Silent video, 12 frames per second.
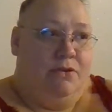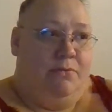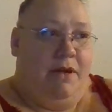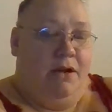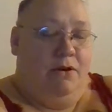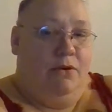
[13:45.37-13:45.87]
or
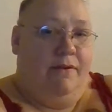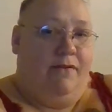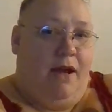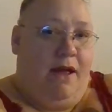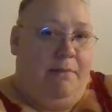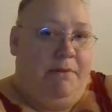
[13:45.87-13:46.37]
me and
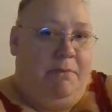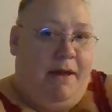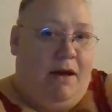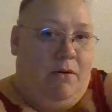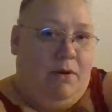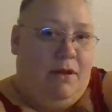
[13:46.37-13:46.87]
whoever I happen to be
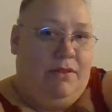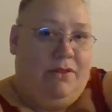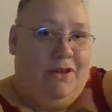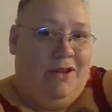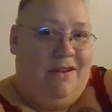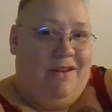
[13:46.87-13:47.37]
out with,
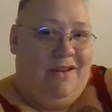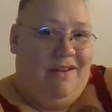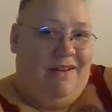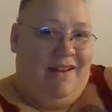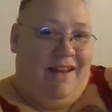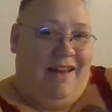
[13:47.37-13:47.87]

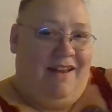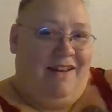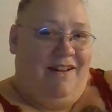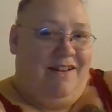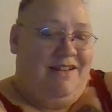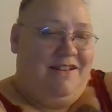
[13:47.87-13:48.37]

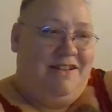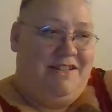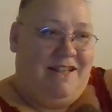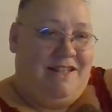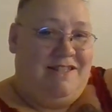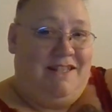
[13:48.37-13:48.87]
and
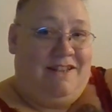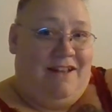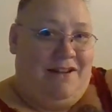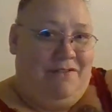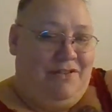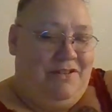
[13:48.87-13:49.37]
side seat
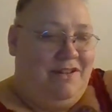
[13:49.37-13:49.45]
life.